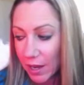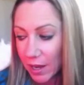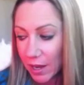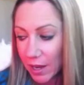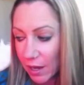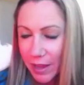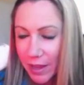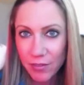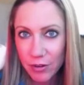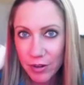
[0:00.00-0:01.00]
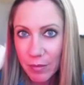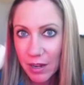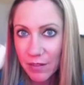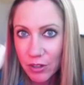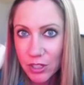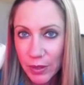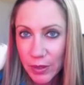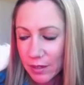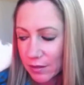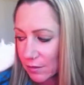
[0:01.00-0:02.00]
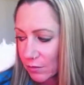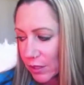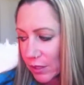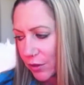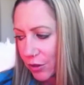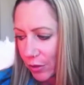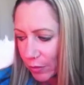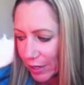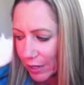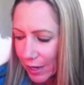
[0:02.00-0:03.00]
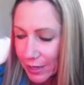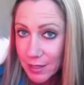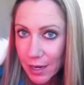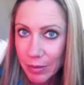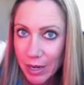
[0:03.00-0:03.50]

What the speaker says: and maybe after an enema if you're doing one at nighttime.